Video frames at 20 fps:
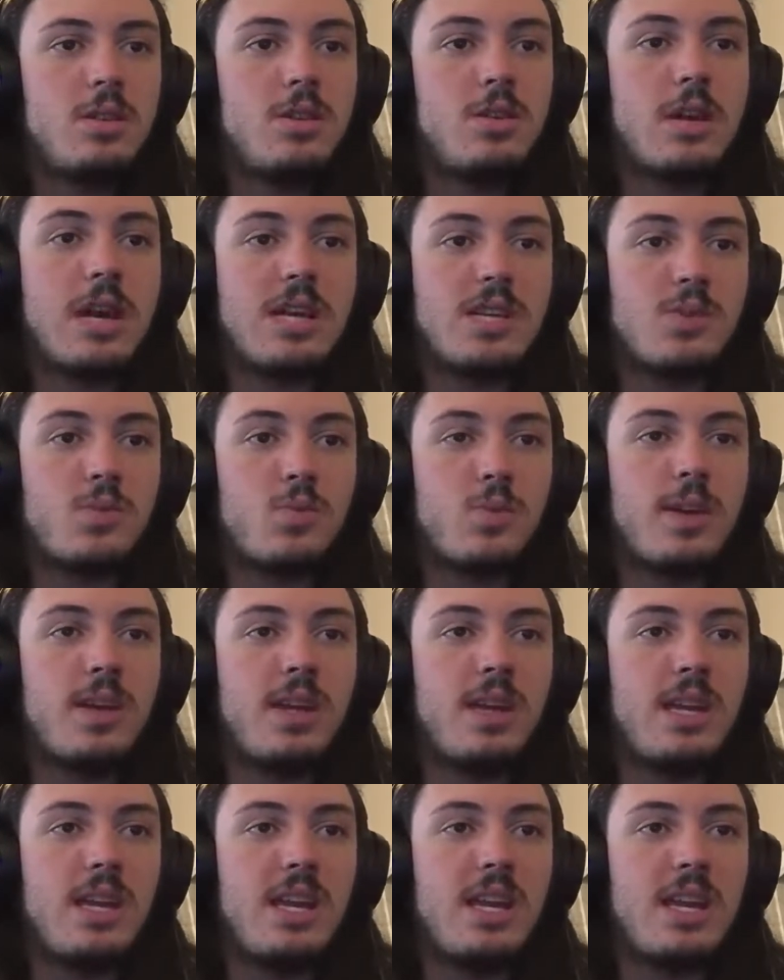You guys
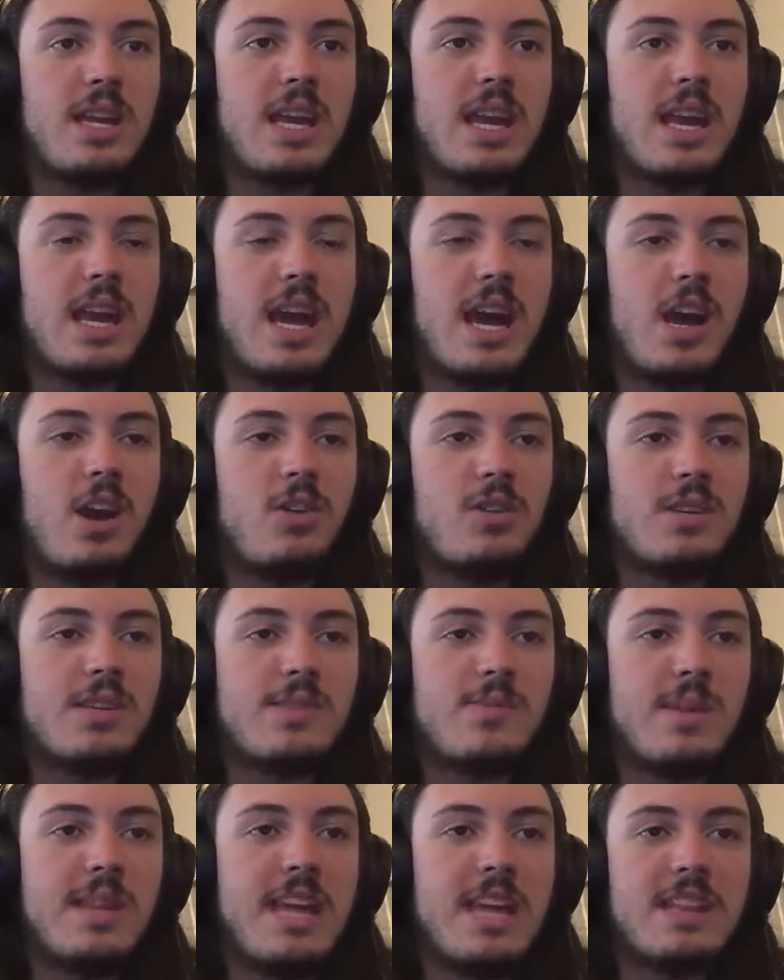really need to get out,
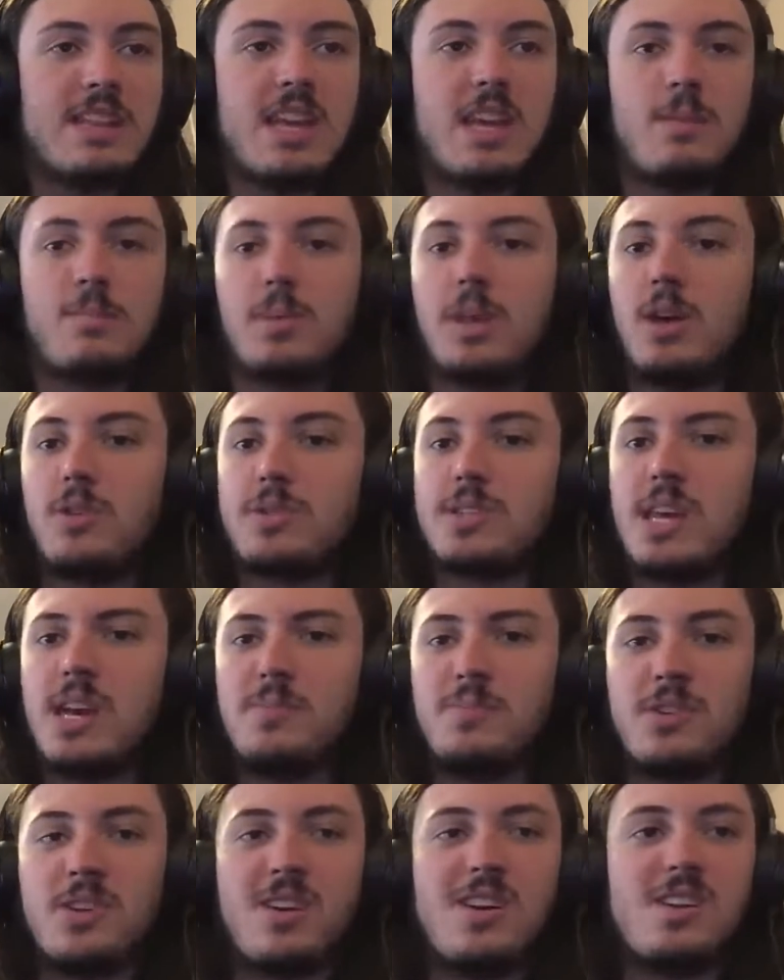because when that thing blows
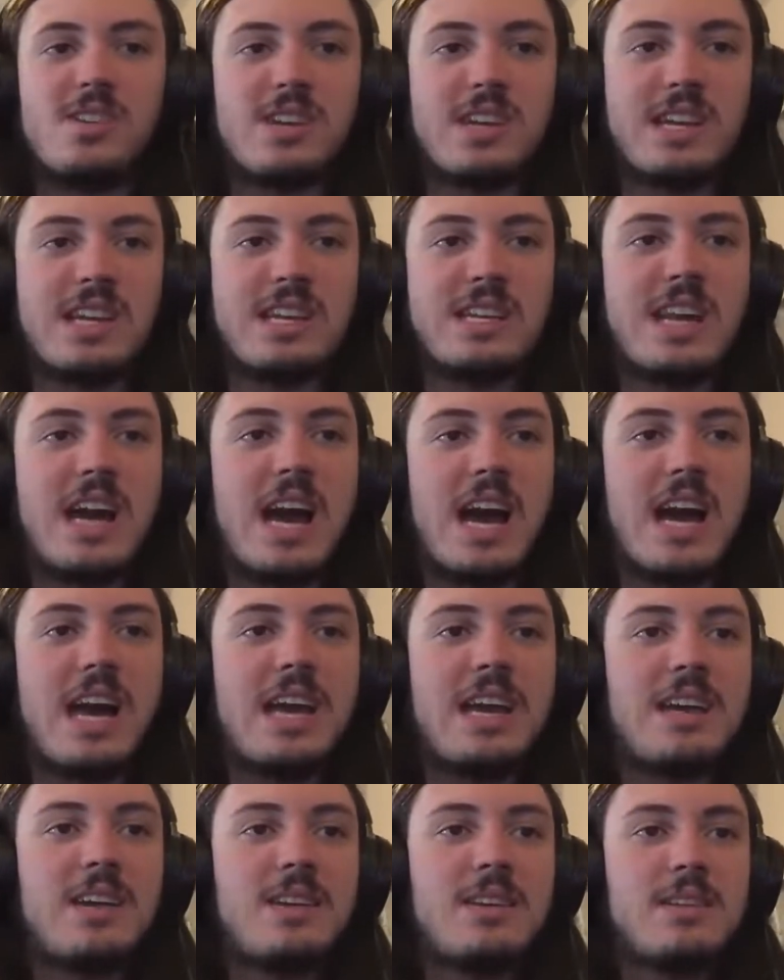up, you're all gonna
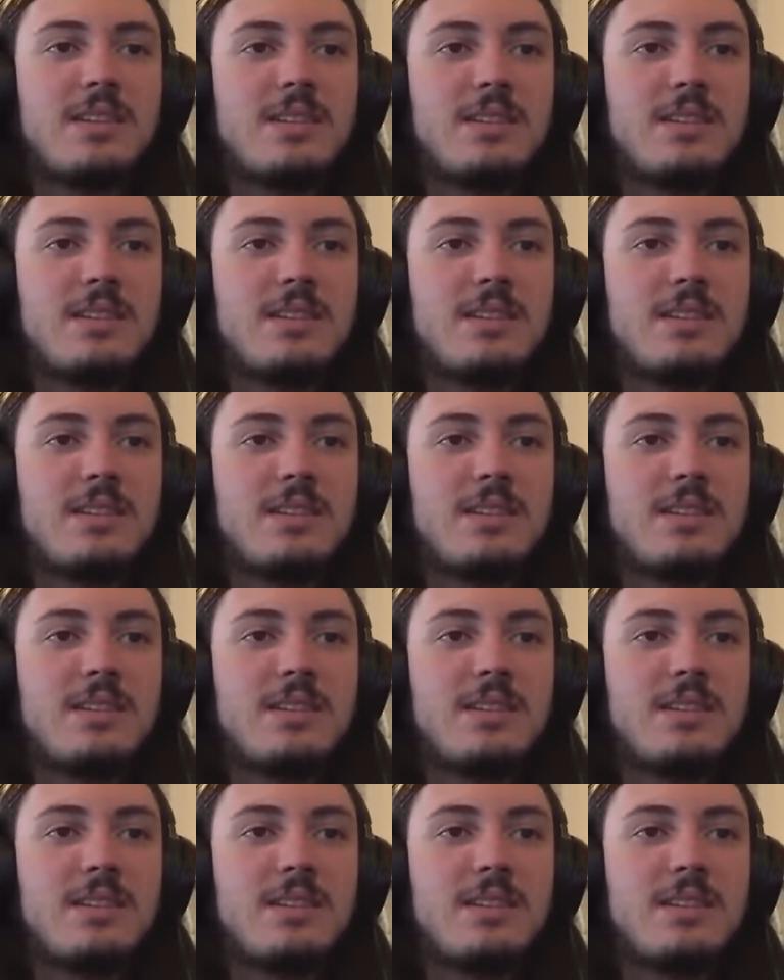die.